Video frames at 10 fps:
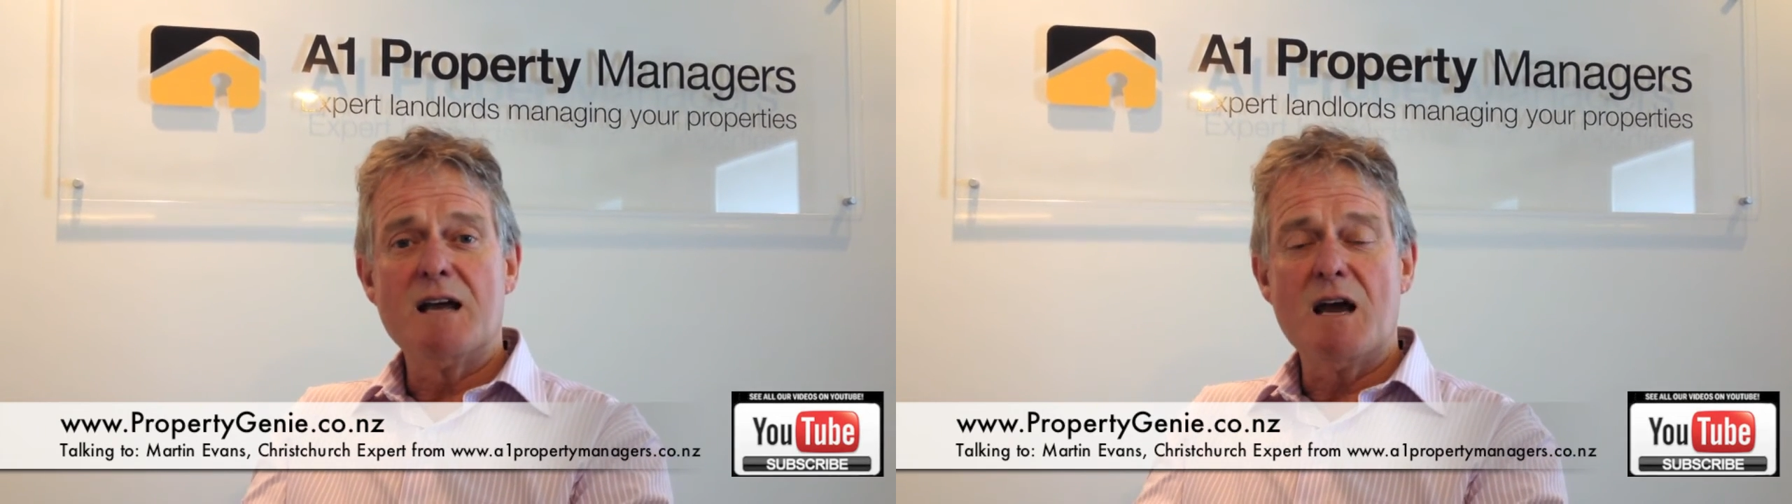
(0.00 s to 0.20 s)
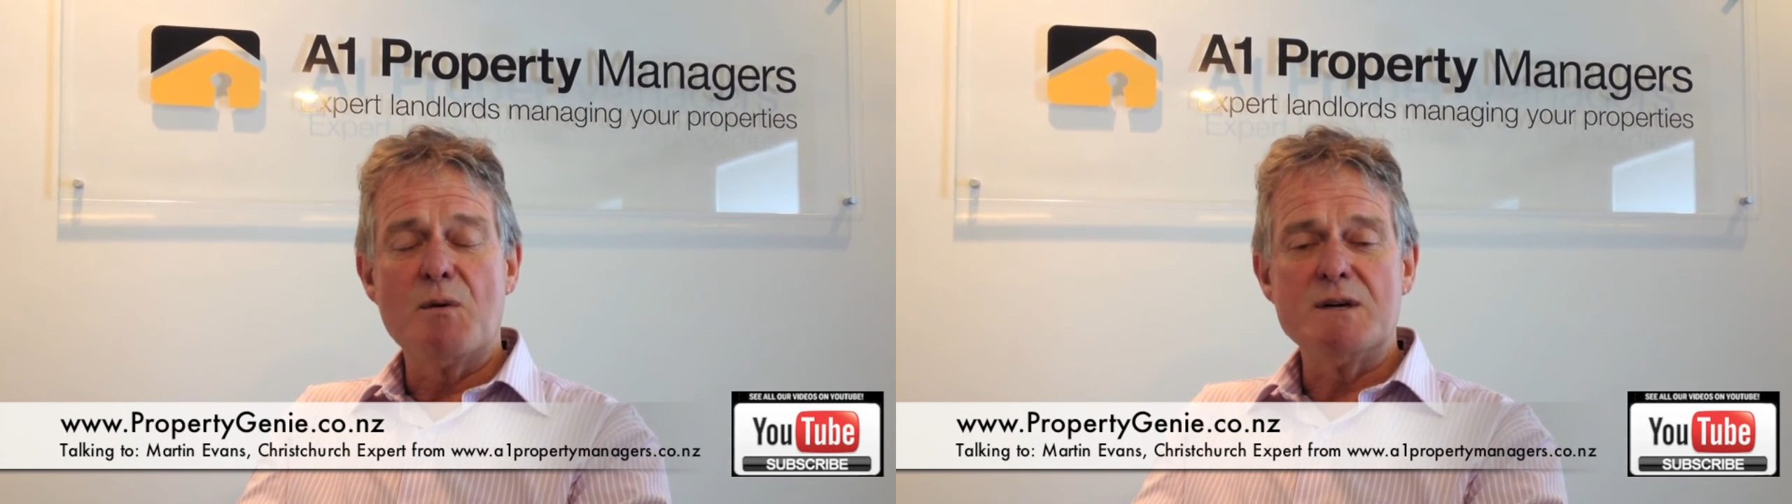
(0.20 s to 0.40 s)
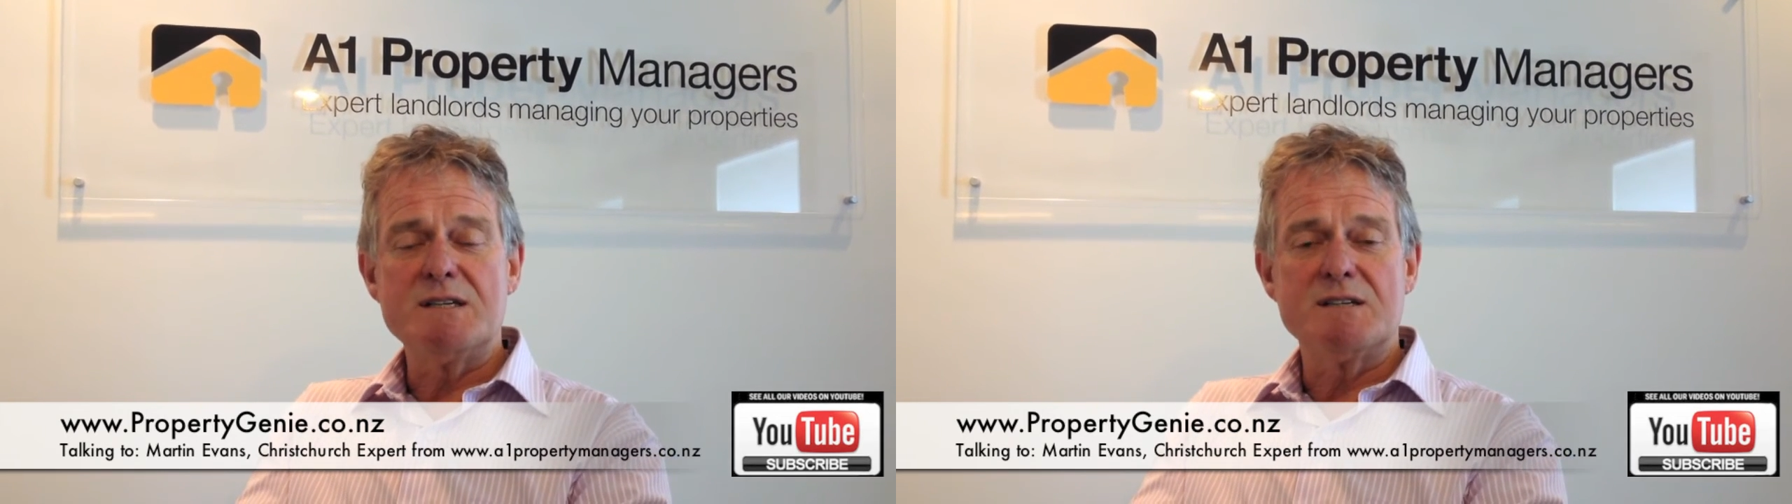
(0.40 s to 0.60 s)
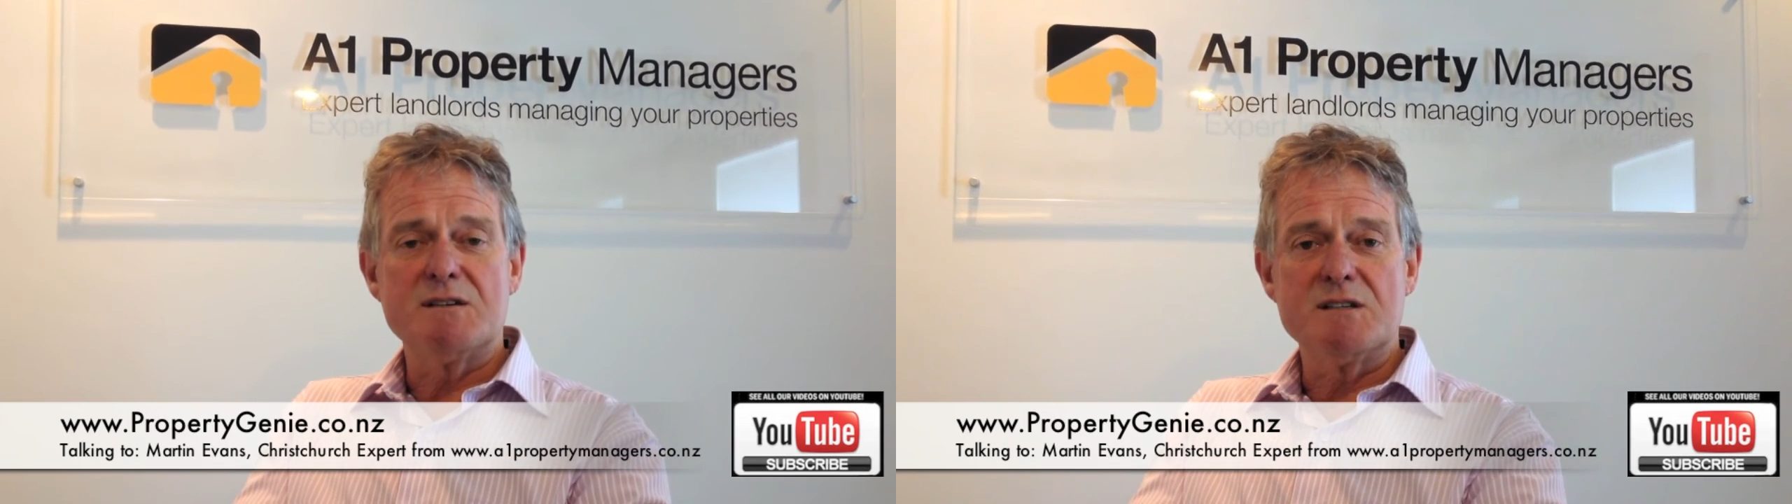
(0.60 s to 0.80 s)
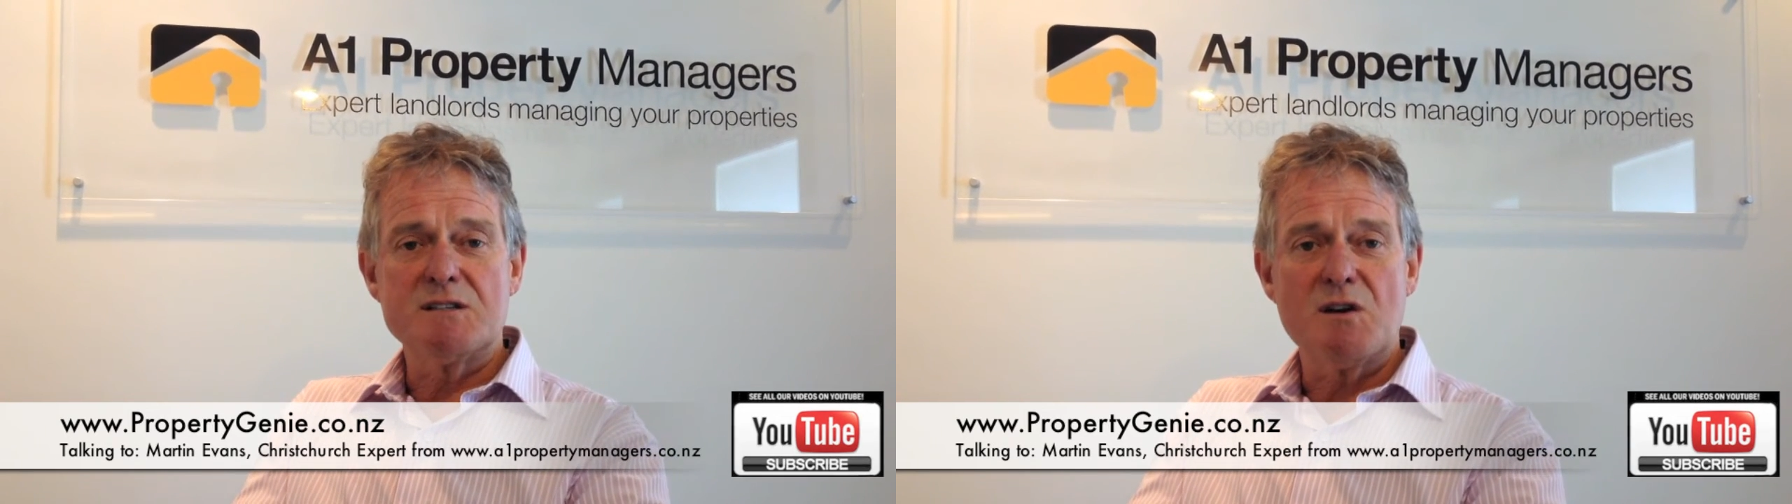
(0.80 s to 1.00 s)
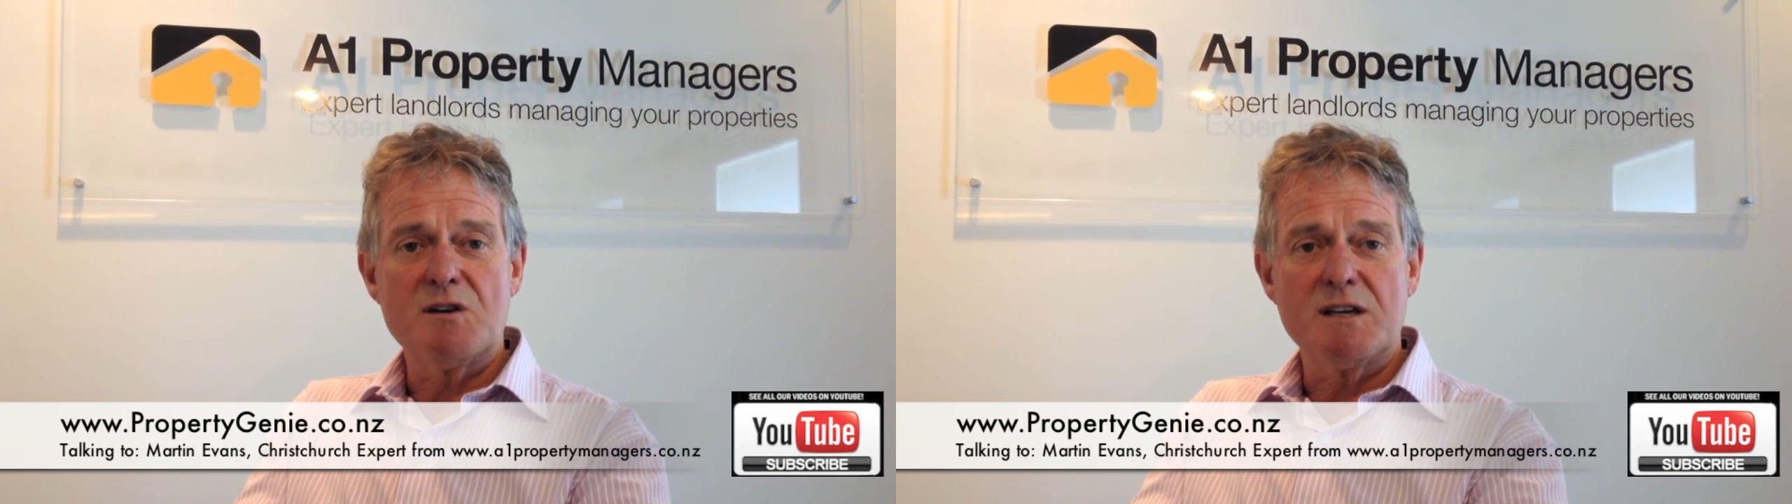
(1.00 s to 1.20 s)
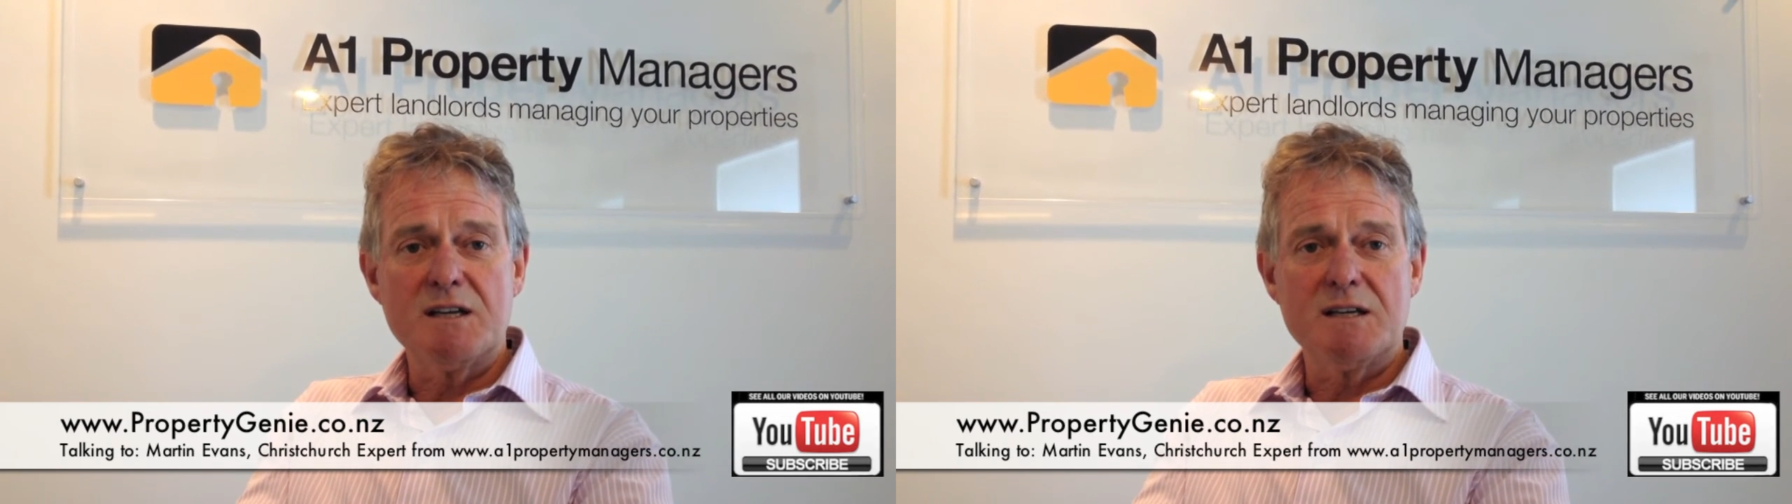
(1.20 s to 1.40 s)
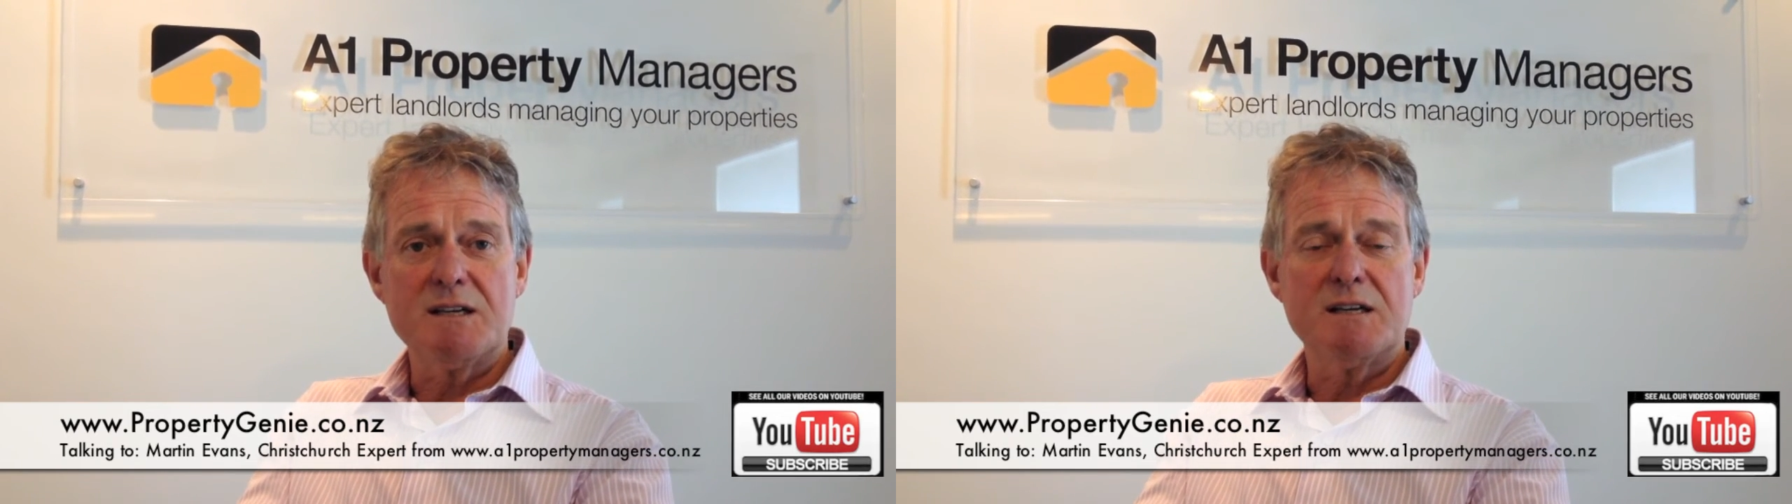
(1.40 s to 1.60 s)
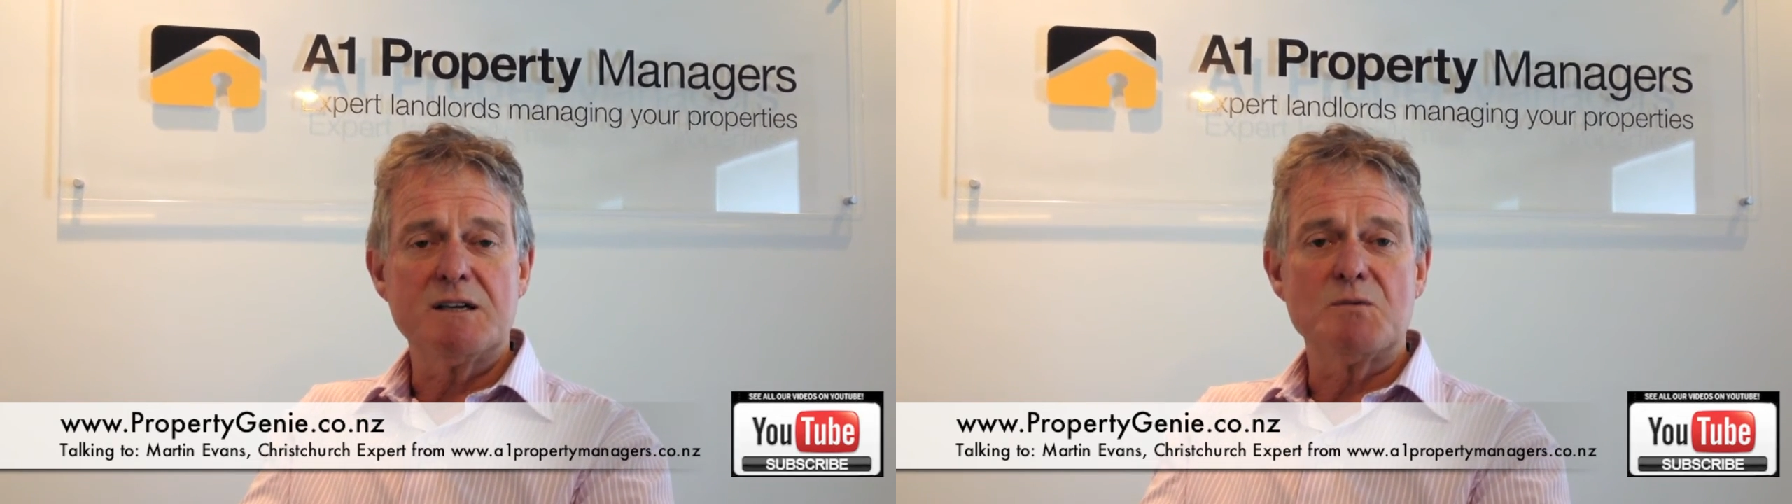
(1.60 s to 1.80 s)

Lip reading: how easy it is going to get a tenant,